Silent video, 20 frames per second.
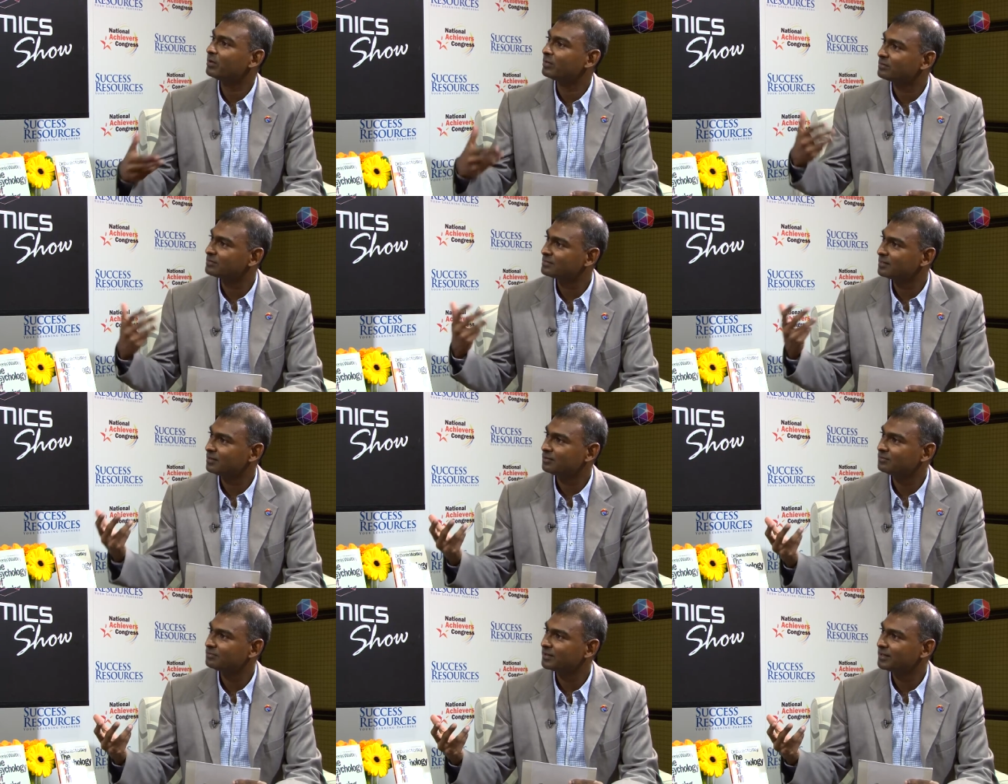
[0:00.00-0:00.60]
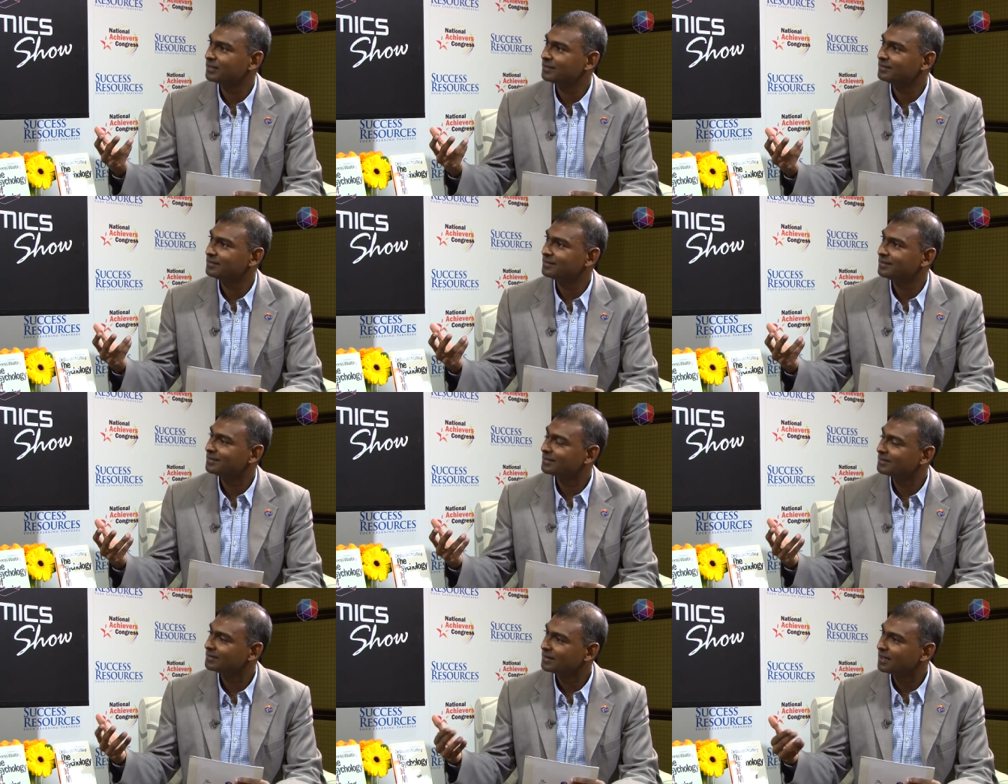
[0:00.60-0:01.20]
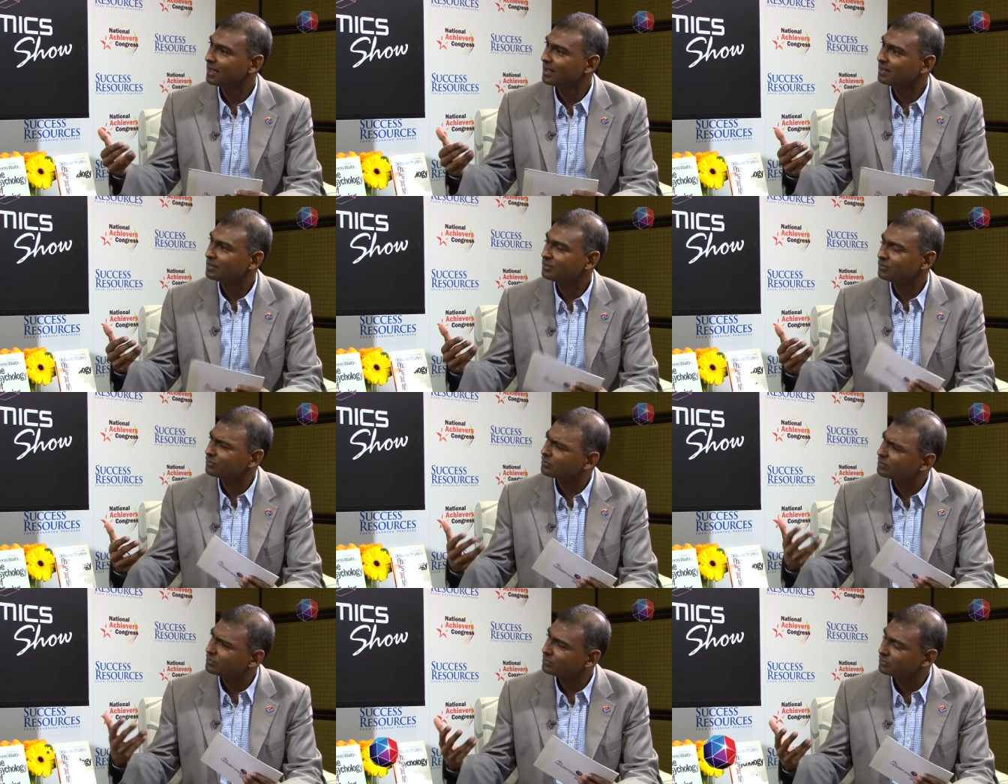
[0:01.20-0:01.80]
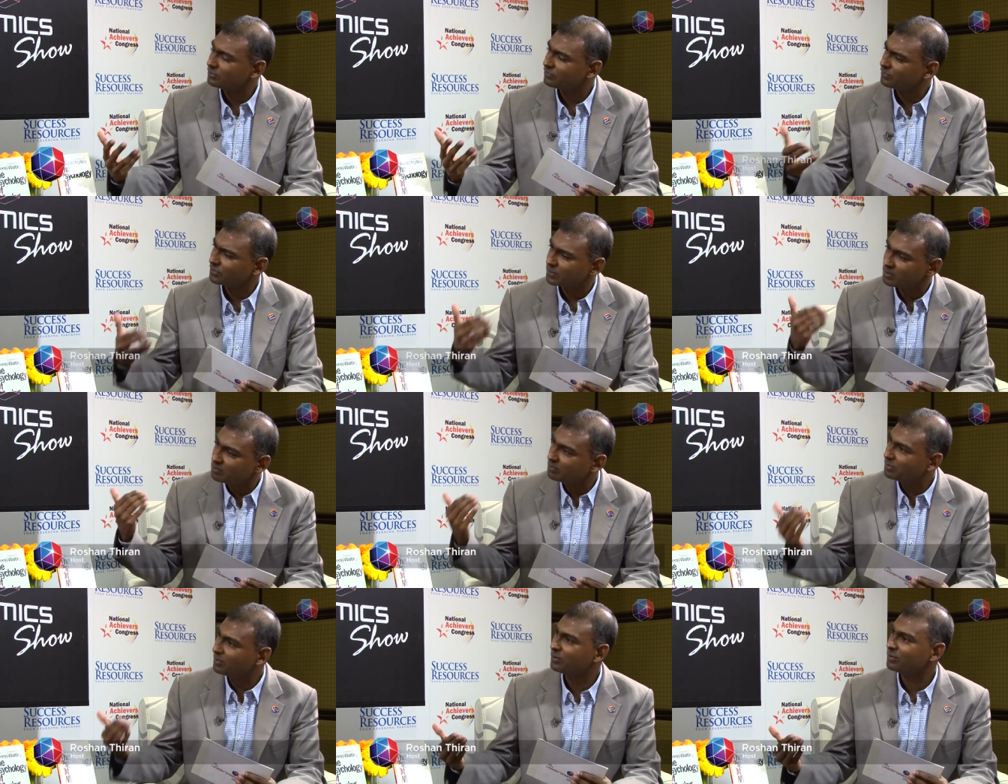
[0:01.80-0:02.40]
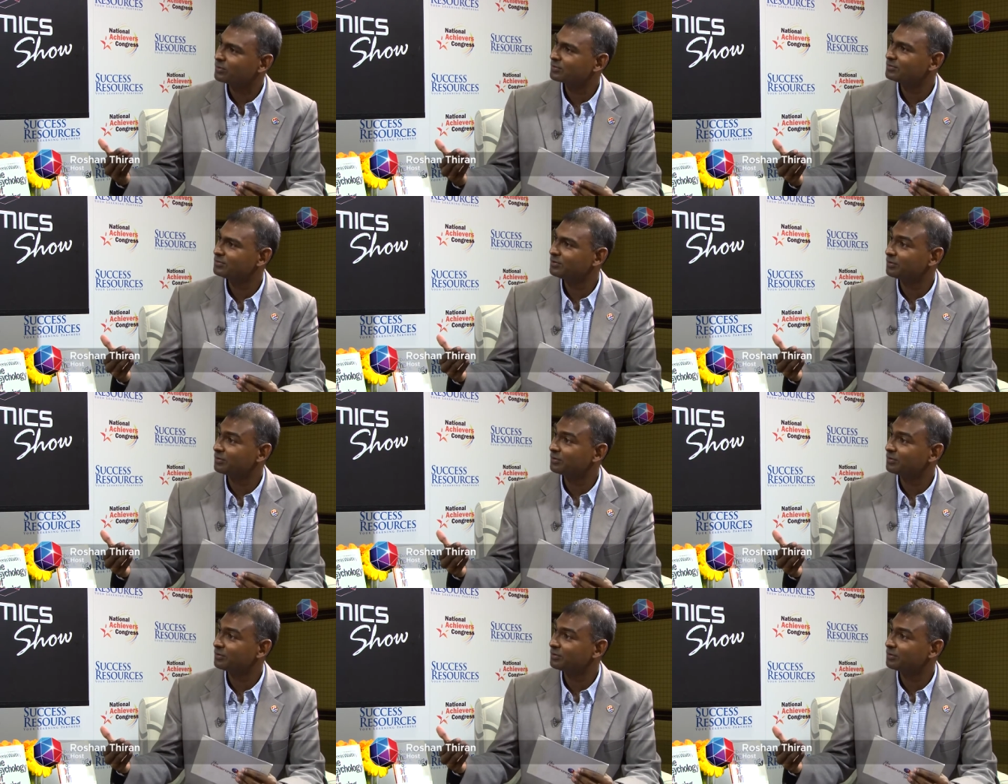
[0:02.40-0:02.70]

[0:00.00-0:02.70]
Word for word: yourself, and uh, you know, you, you've written books.